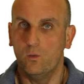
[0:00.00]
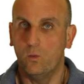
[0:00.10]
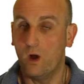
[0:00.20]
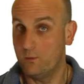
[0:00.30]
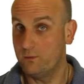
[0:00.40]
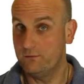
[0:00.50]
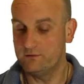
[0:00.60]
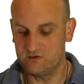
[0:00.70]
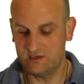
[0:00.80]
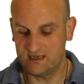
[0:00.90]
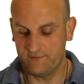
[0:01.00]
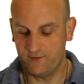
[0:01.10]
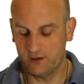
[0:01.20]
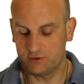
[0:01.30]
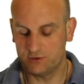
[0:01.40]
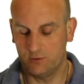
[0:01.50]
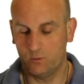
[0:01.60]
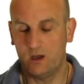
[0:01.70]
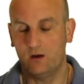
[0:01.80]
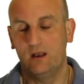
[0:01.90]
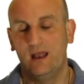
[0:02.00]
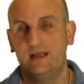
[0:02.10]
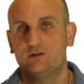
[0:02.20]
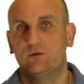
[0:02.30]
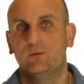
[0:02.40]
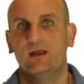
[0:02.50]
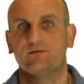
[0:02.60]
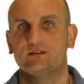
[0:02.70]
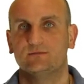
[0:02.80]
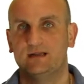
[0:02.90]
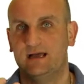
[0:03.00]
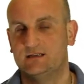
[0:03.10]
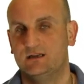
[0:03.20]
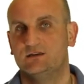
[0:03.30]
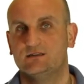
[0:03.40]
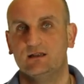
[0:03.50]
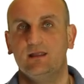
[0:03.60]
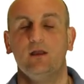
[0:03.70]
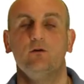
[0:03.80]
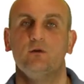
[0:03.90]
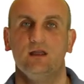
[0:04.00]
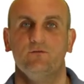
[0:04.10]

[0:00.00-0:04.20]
Why would we restrict our function? Well, later on we have a subject, as I just said, they're called